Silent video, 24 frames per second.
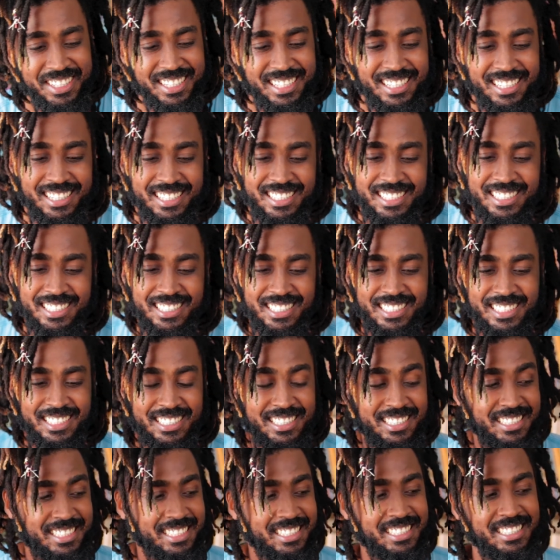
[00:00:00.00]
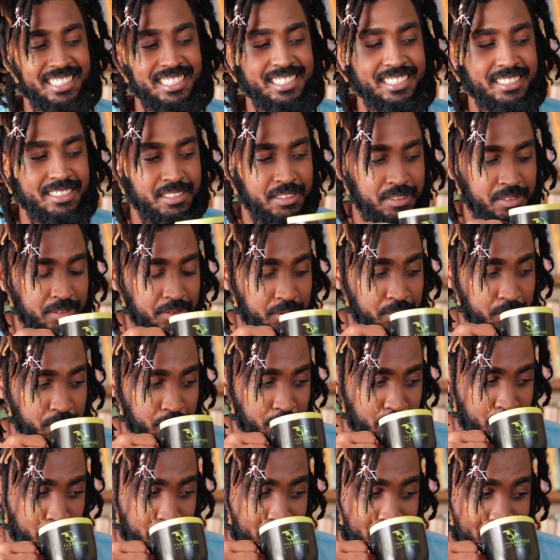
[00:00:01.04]
Audrey Christians
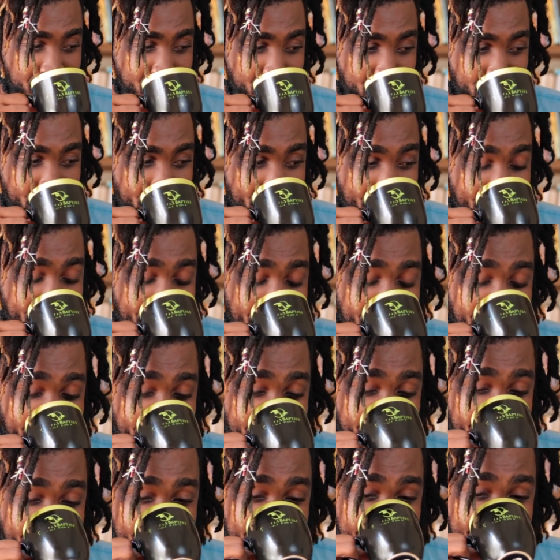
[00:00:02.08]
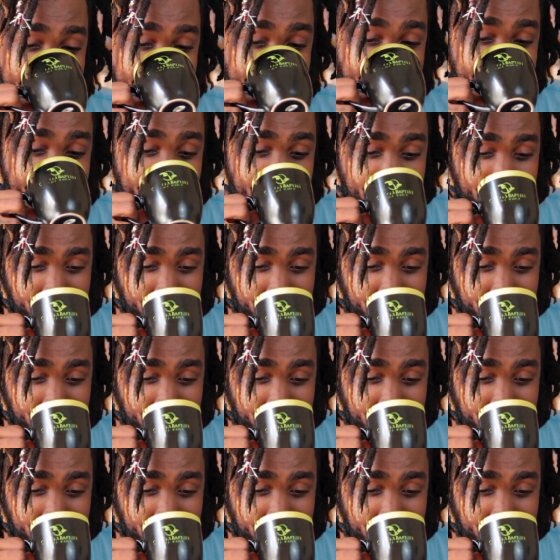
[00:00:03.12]
might need a separate video by